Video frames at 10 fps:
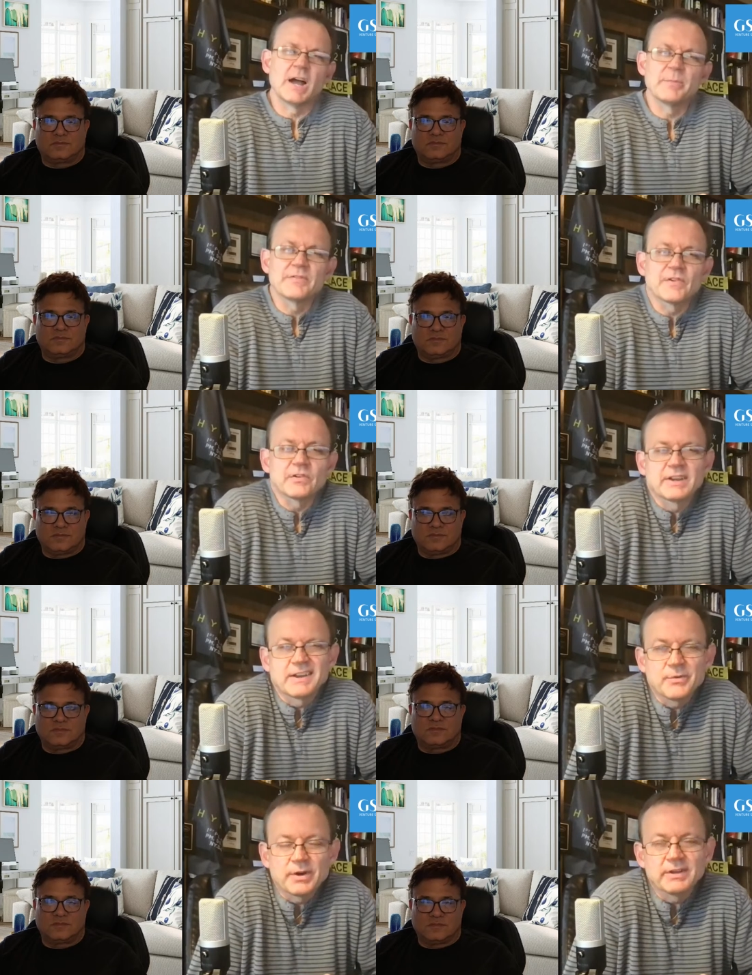Speaker 1: I preferred
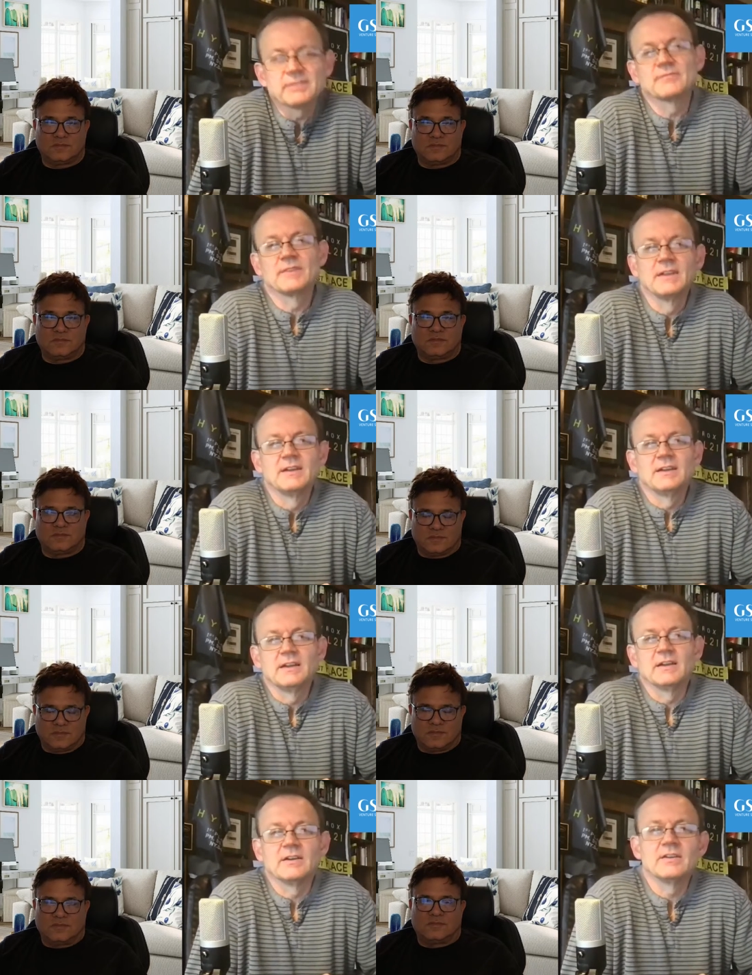anyway,
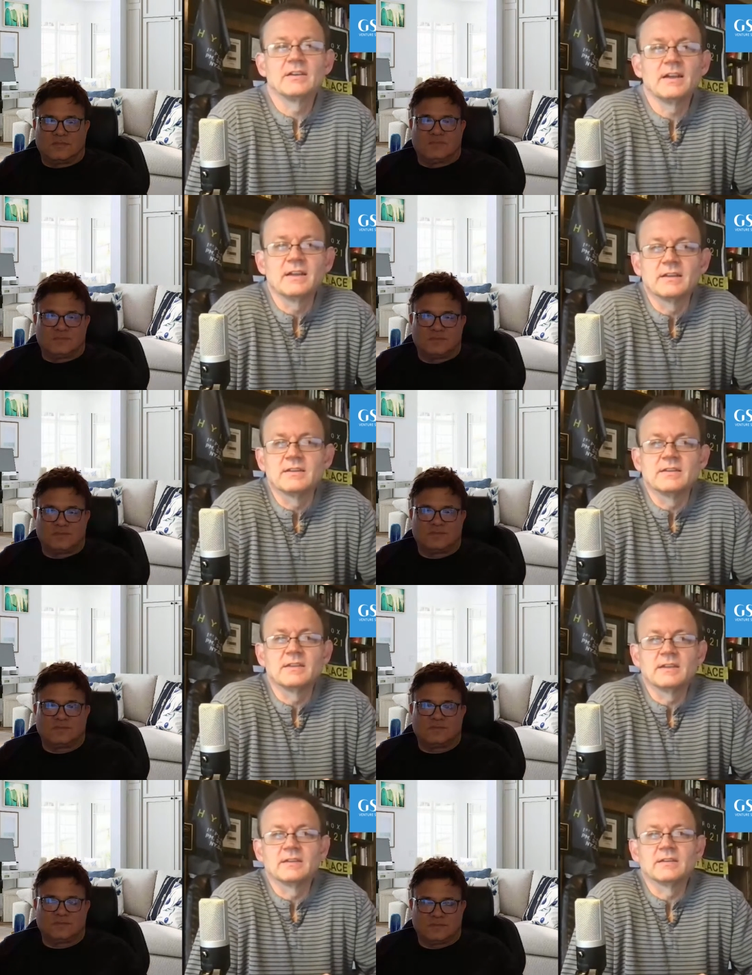
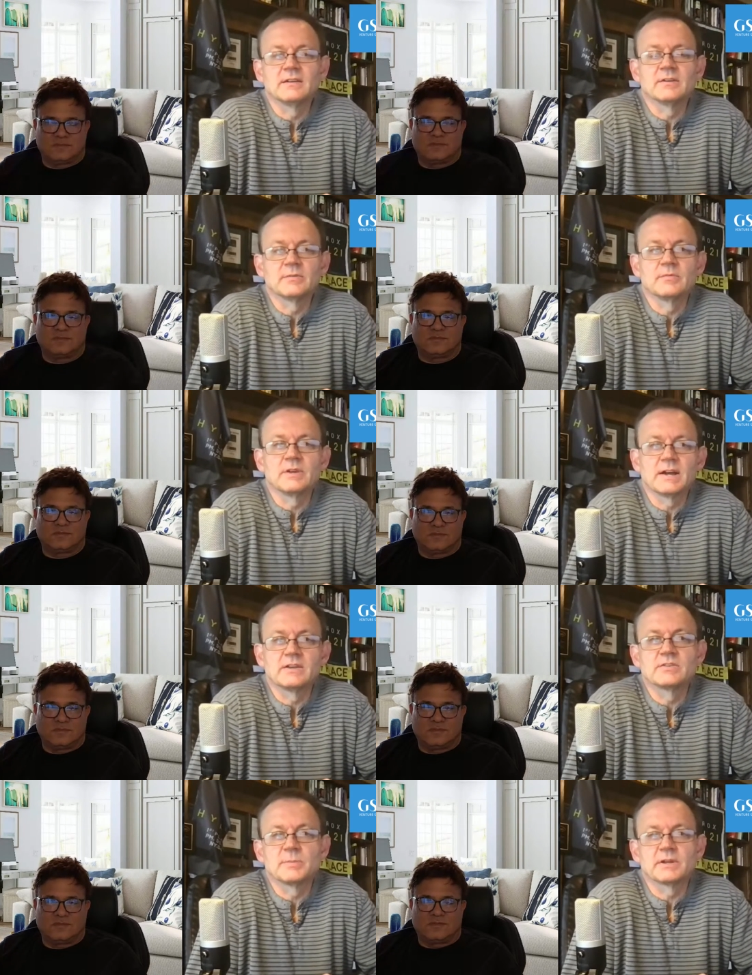and
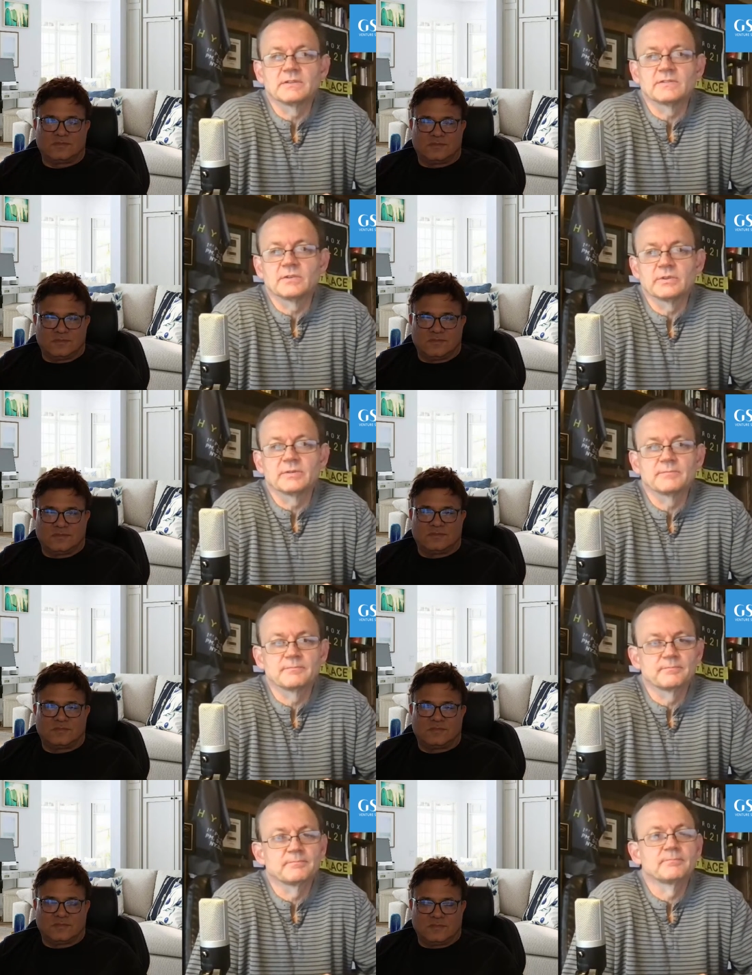got into my consulting.
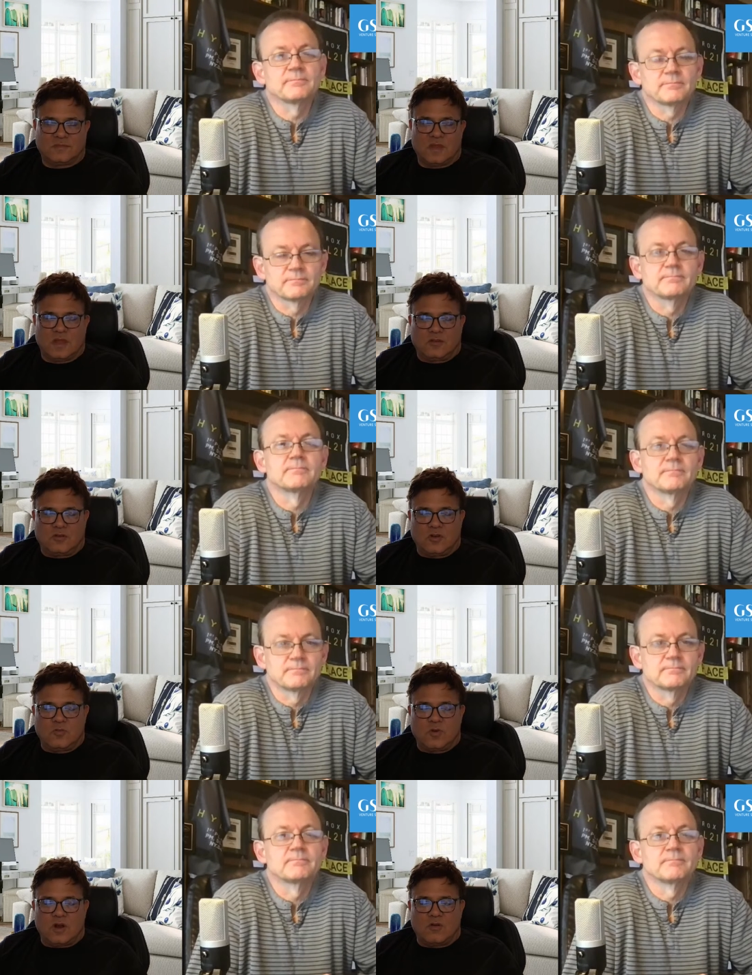
Speaker 2: So
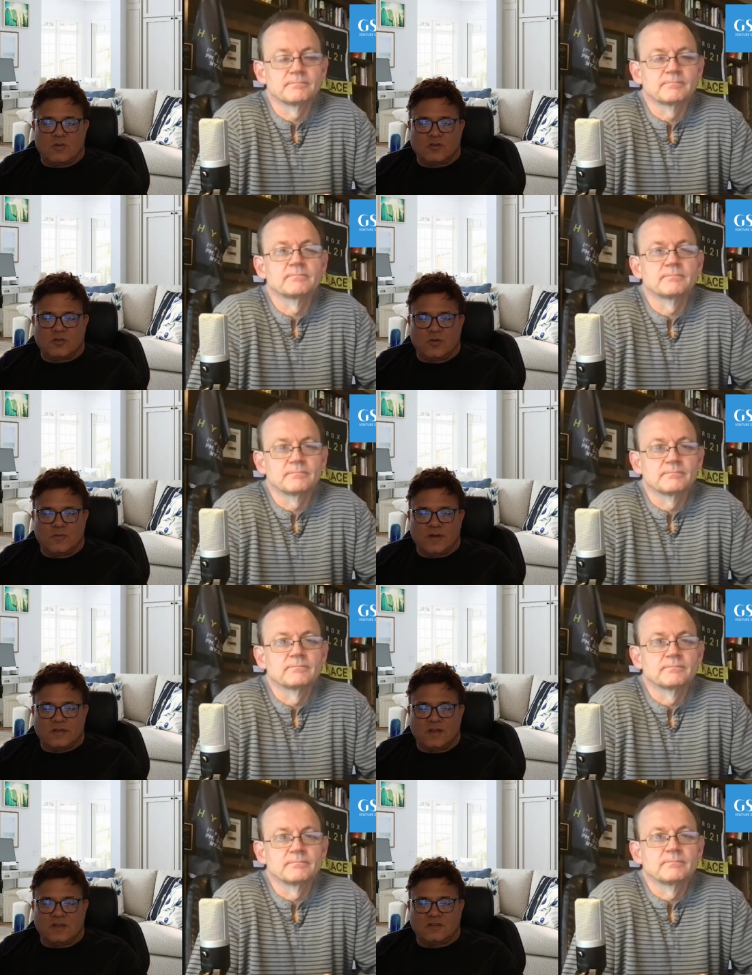you went over to
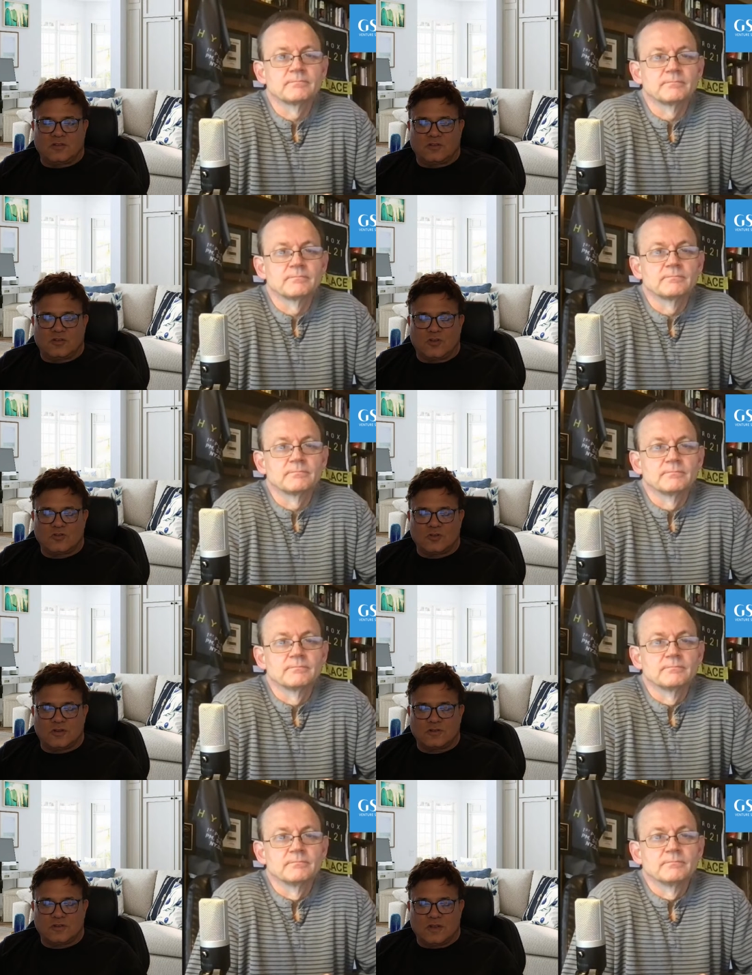McKnight
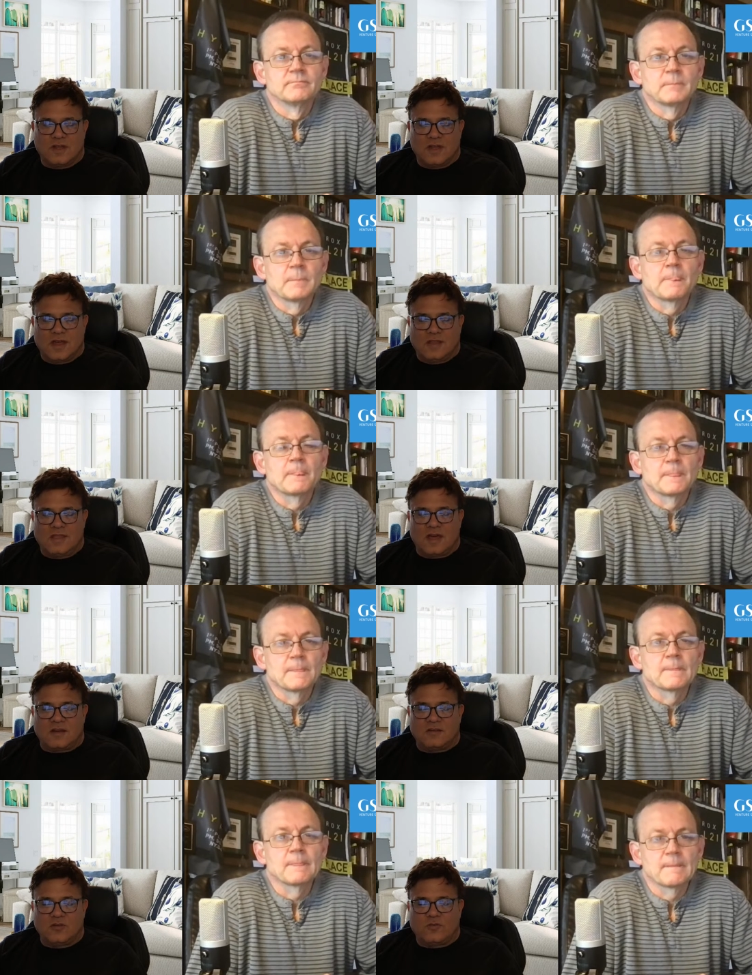Associates, and
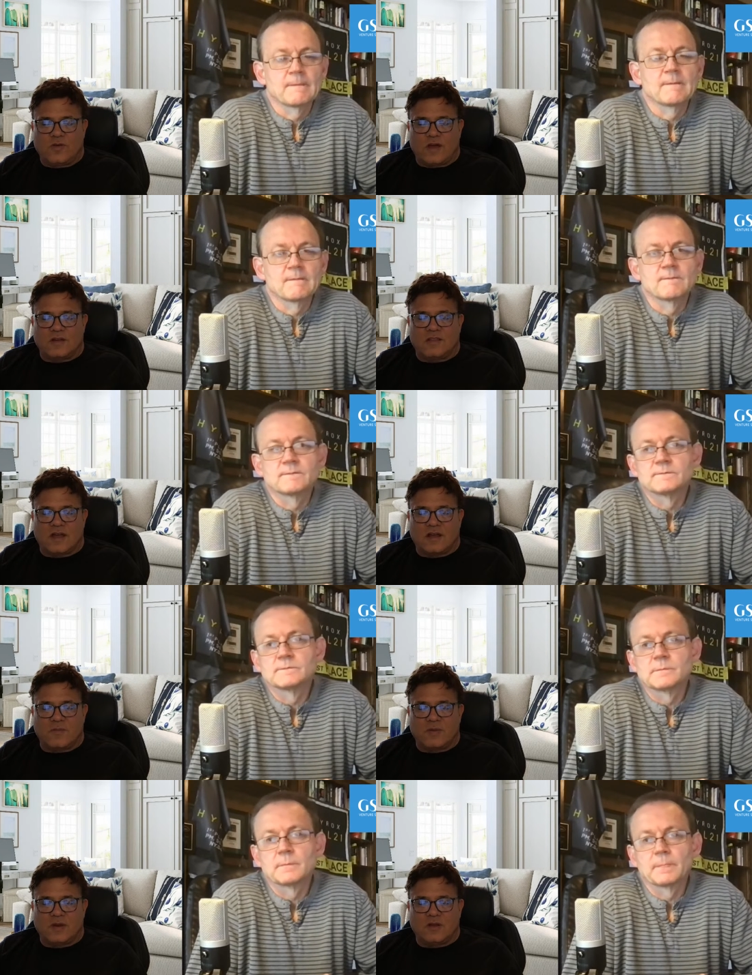that you founded that
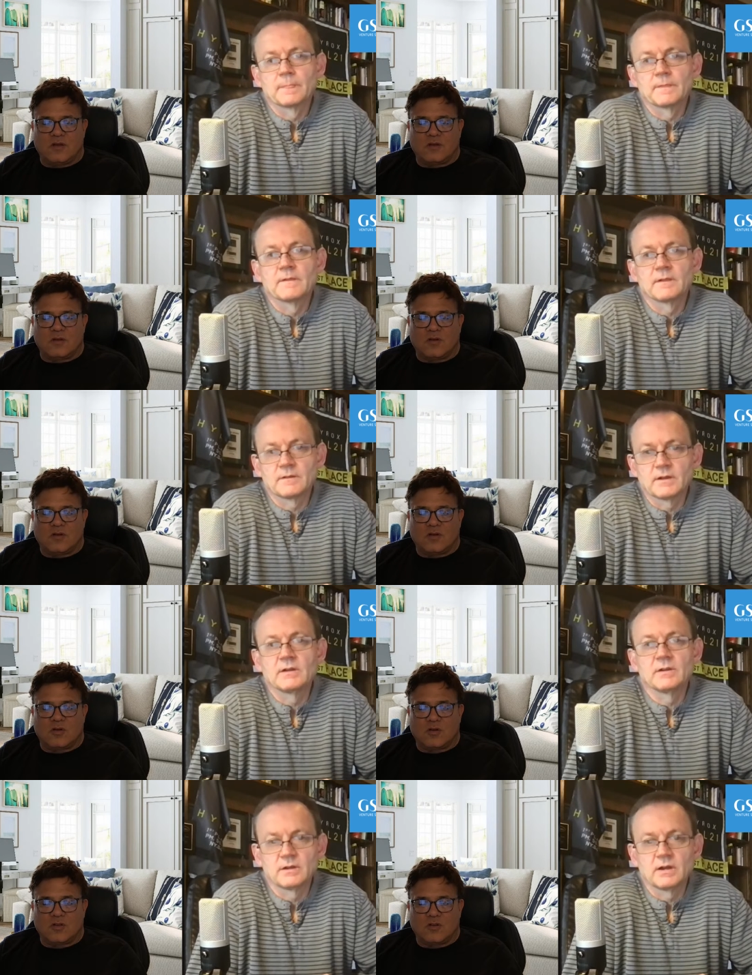company,
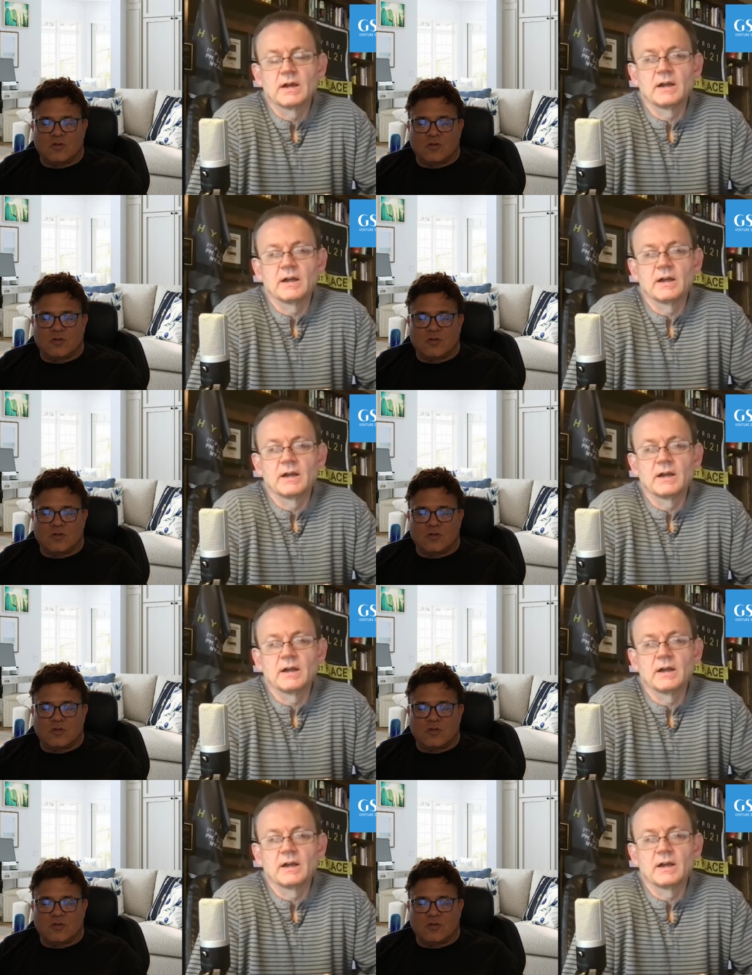or you're